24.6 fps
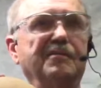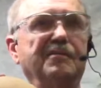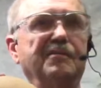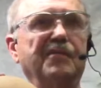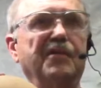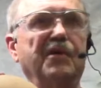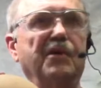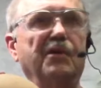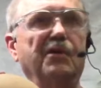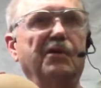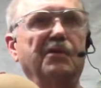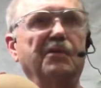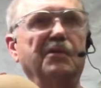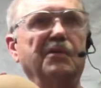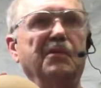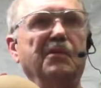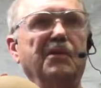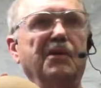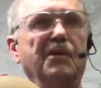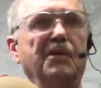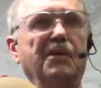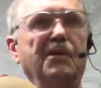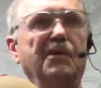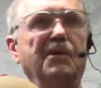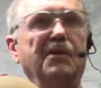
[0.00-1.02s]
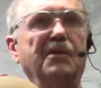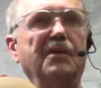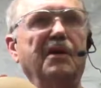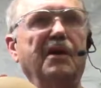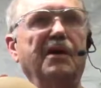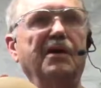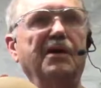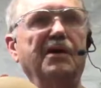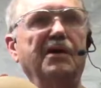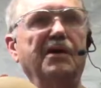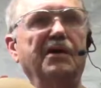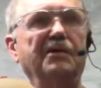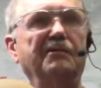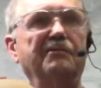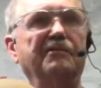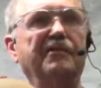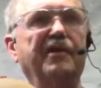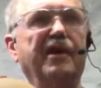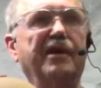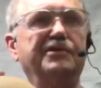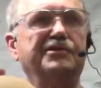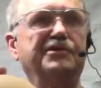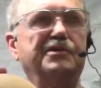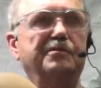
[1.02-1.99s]
They're
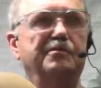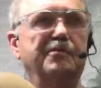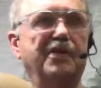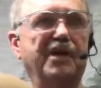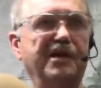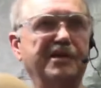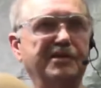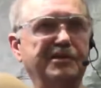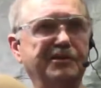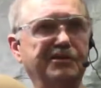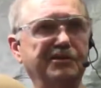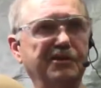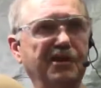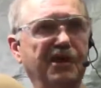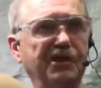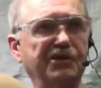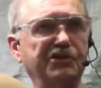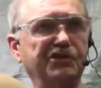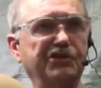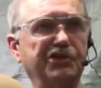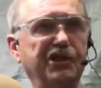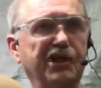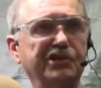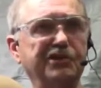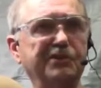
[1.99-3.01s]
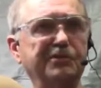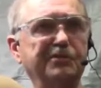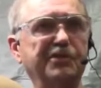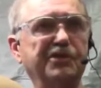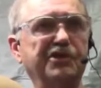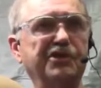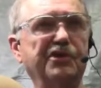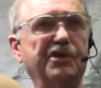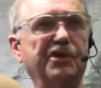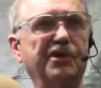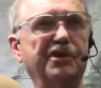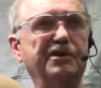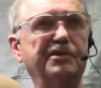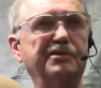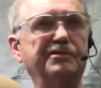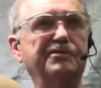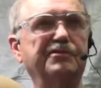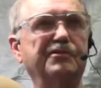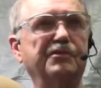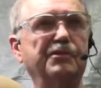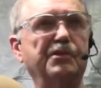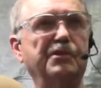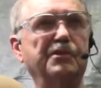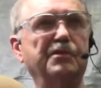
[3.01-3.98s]
got some nice adjustment on it
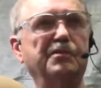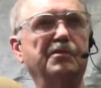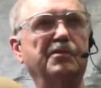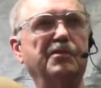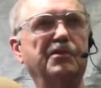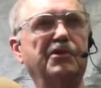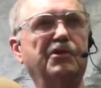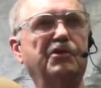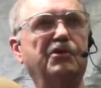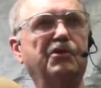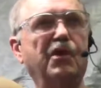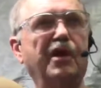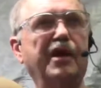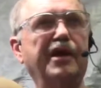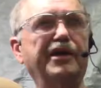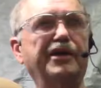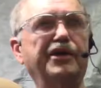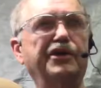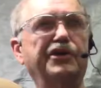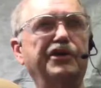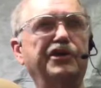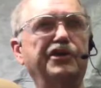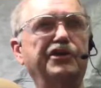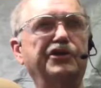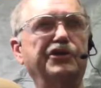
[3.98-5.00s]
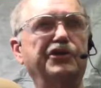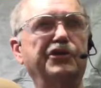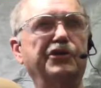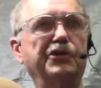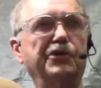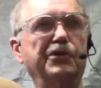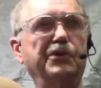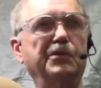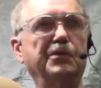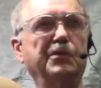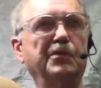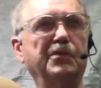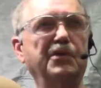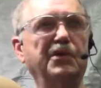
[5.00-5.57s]
for cranking in your